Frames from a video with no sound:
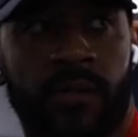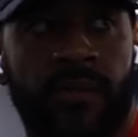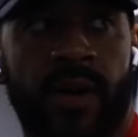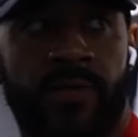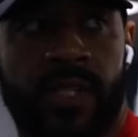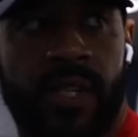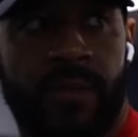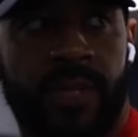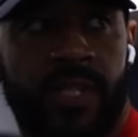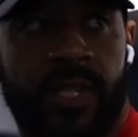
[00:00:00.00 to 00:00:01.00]
5. Let's see
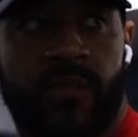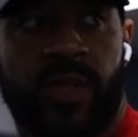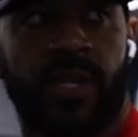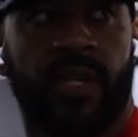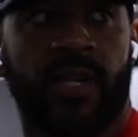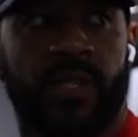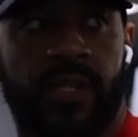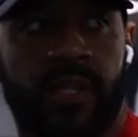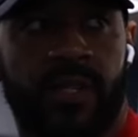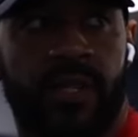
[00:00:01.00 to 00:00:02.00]
how many sets we can get.
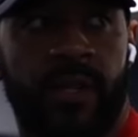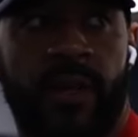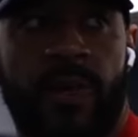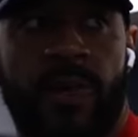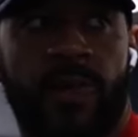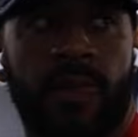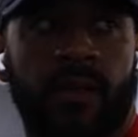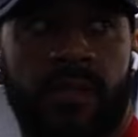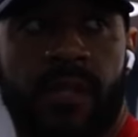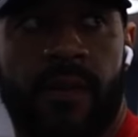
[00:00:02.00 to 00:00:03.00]
6,
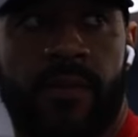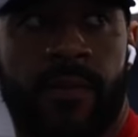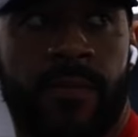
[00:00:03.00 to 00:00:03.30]
7,